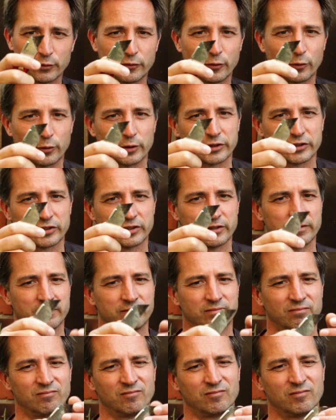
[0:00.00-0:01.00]
of course,
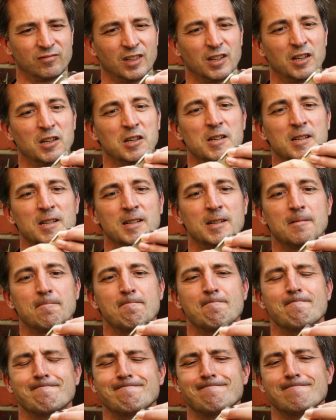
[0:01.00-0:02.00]

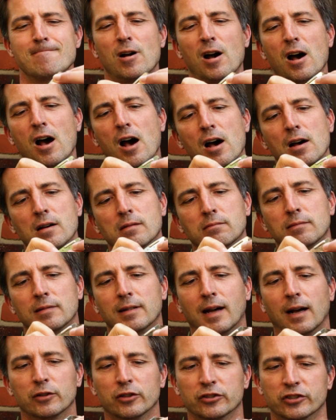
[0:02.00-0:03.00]

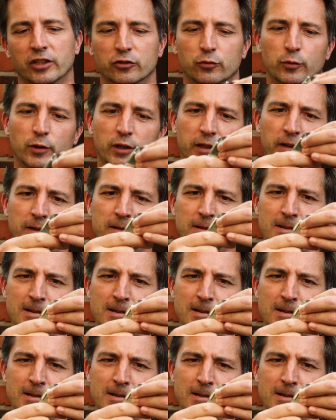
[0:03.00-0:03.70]
how does this work?